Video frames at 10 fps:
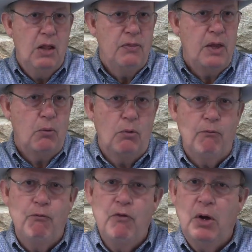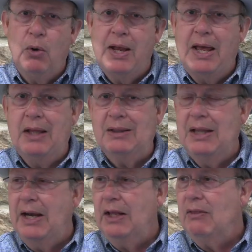They were very
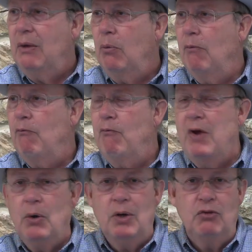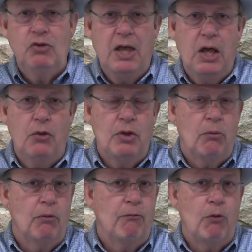athletic. They were very sound. They
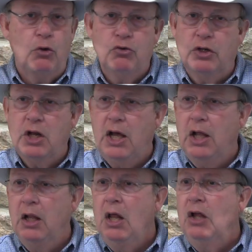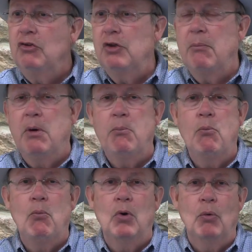were versatile. Some of
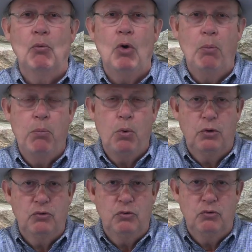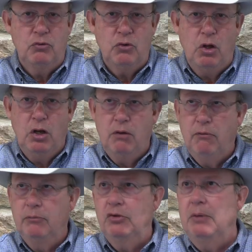them were rope horses. All of
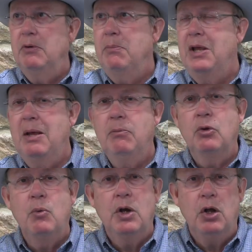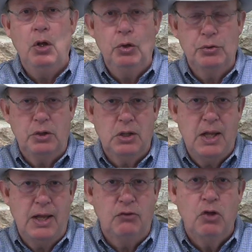them seemed to be able to win a halter
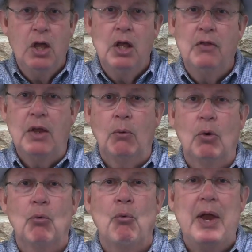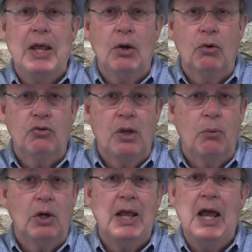class. They were reiners. They
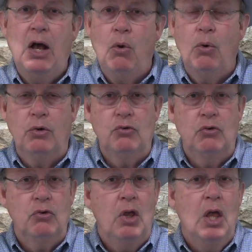were cow horses.